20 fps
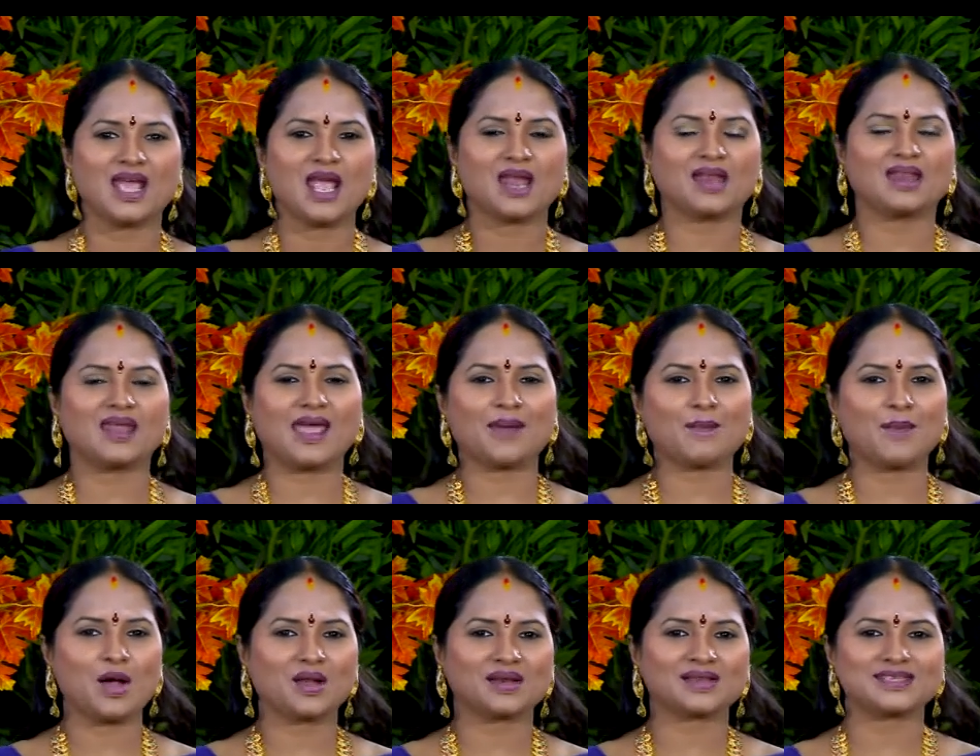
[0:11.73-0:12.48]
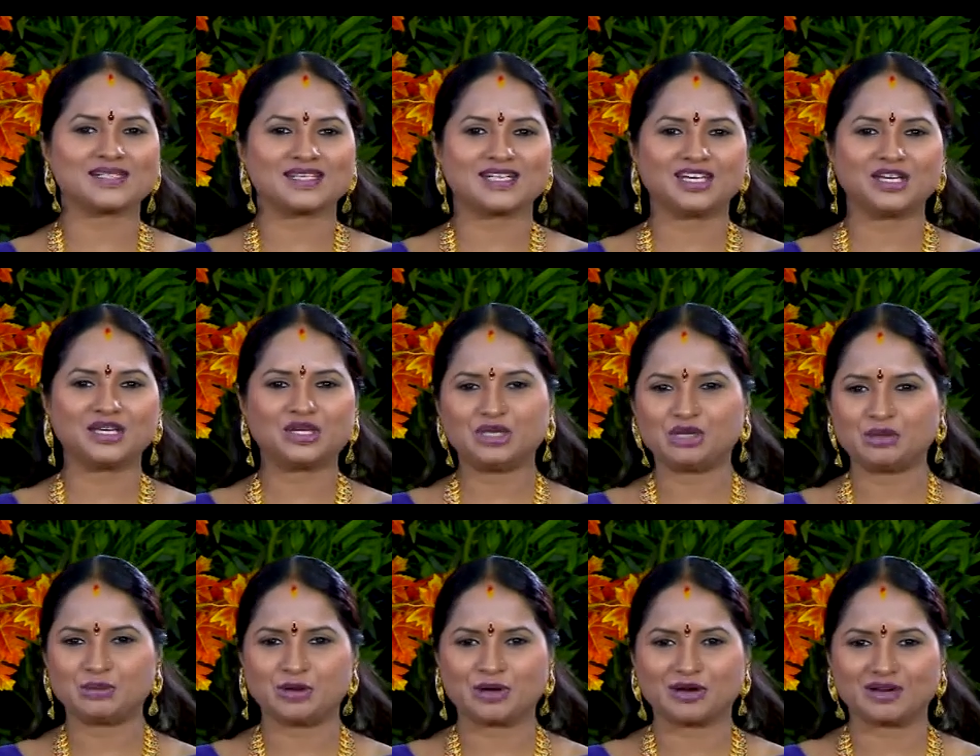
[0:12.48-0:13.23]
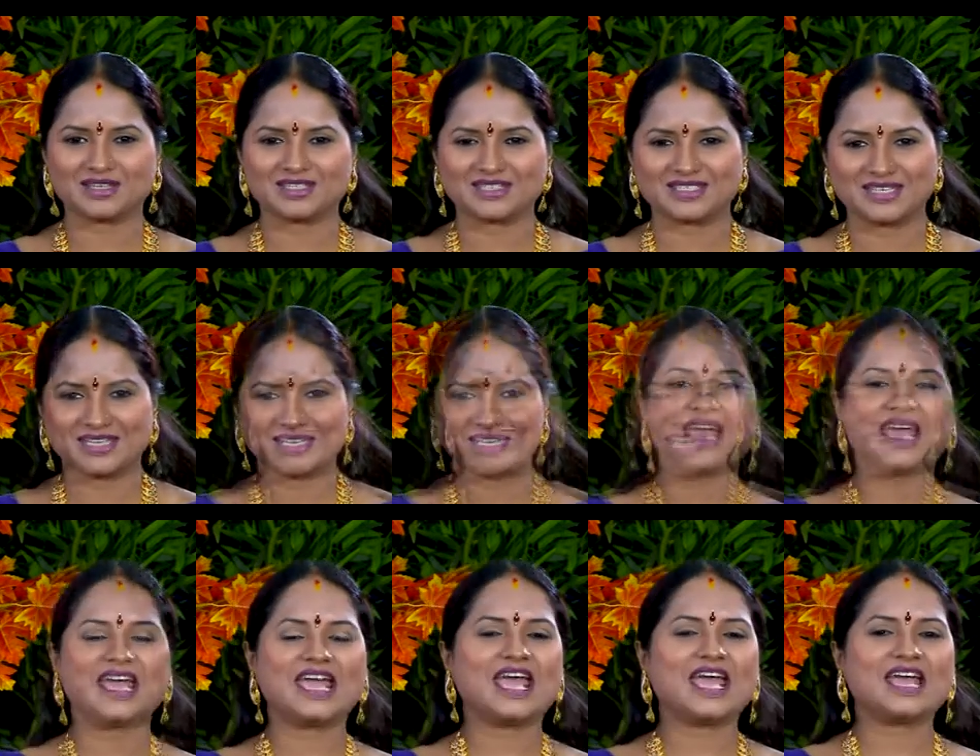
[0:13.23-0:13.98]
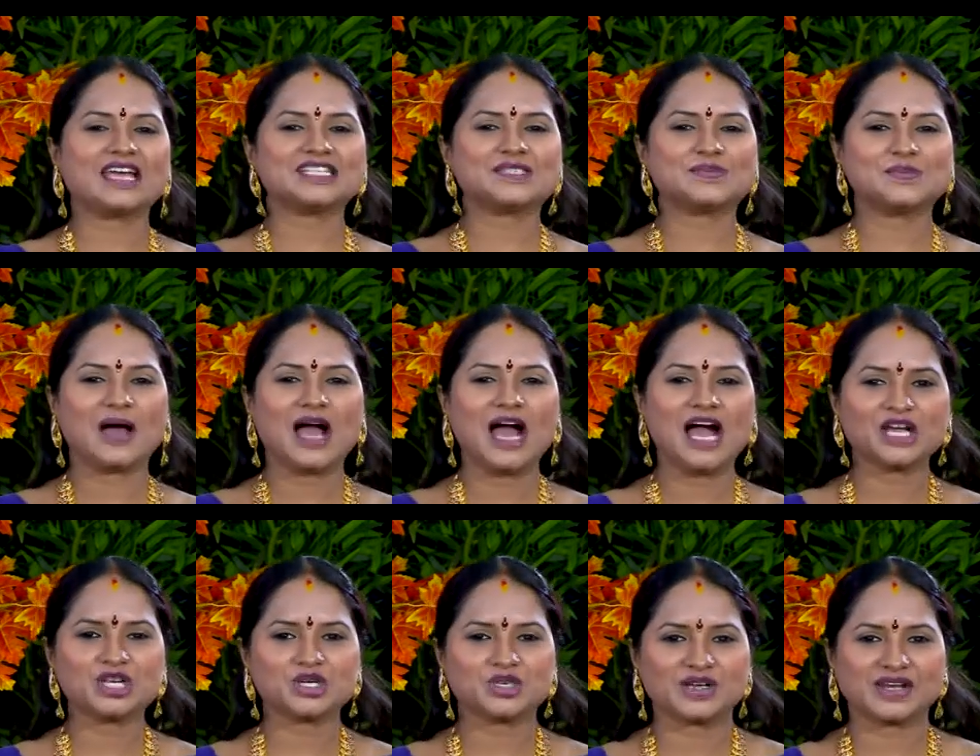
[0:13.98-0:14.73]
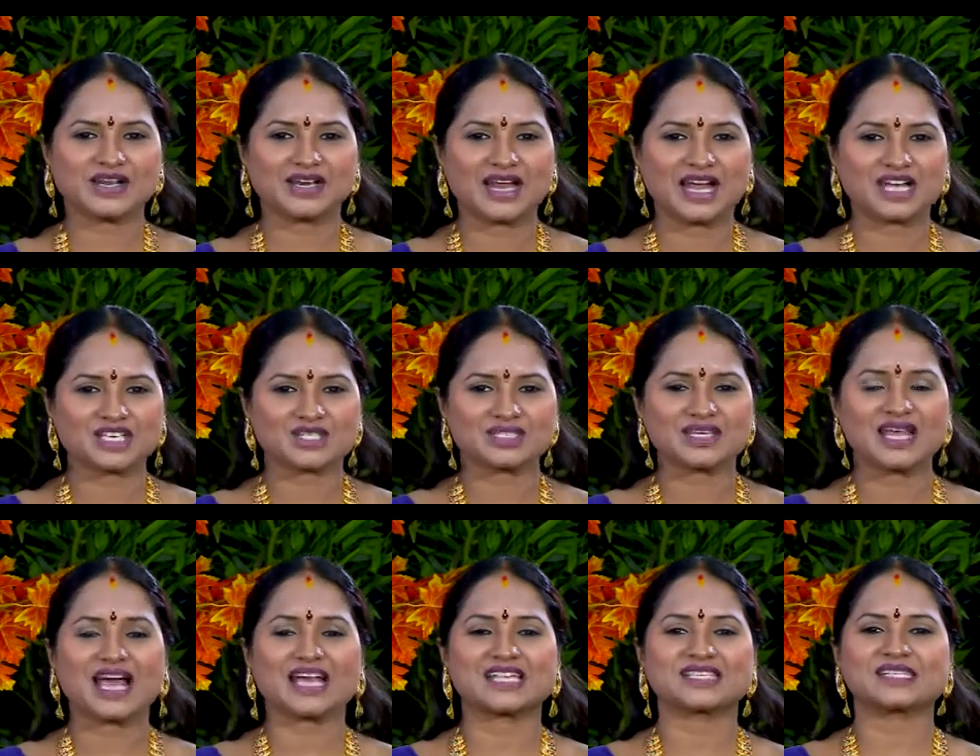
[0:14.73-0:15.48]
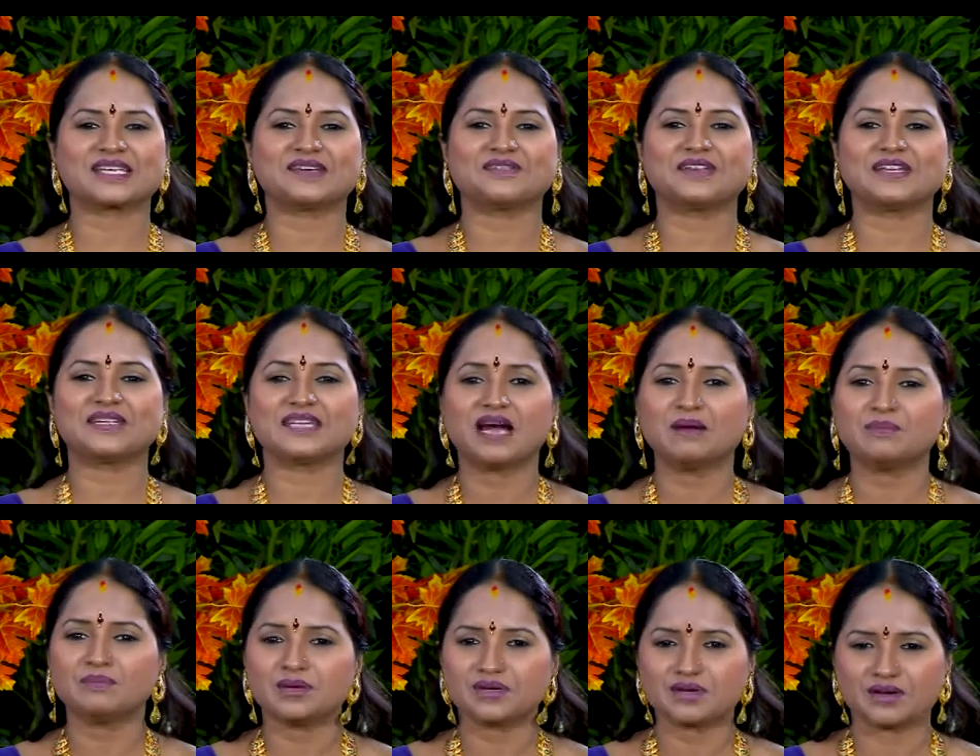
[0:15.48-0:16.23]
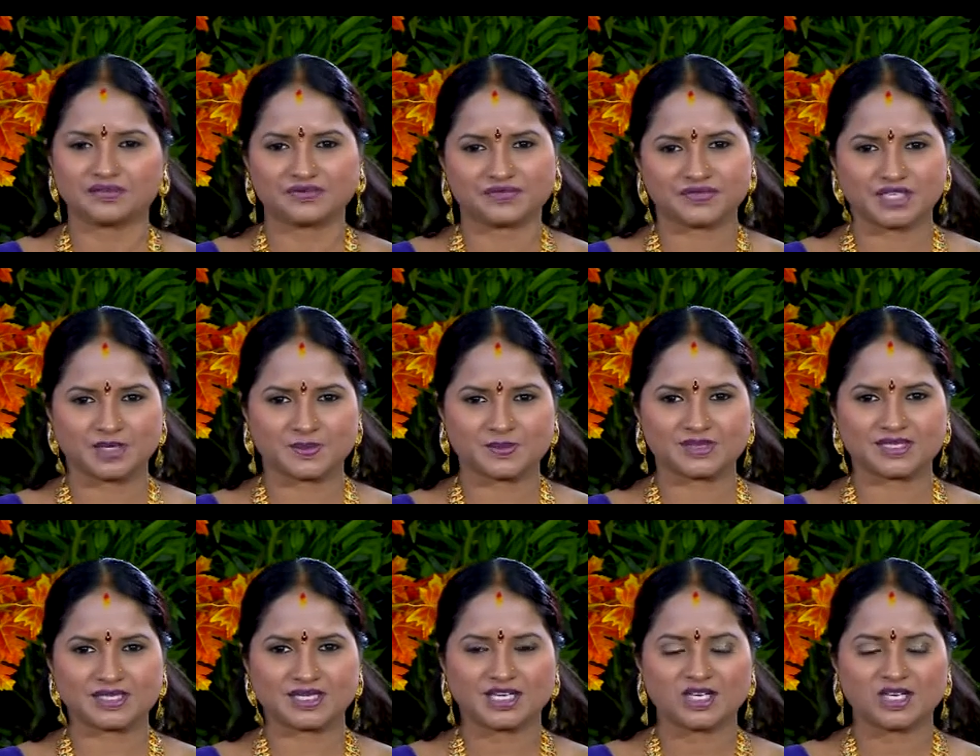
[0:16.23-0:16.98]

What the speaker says: Namology, Numerology, AS Mahasree Rajhan has given number of tips.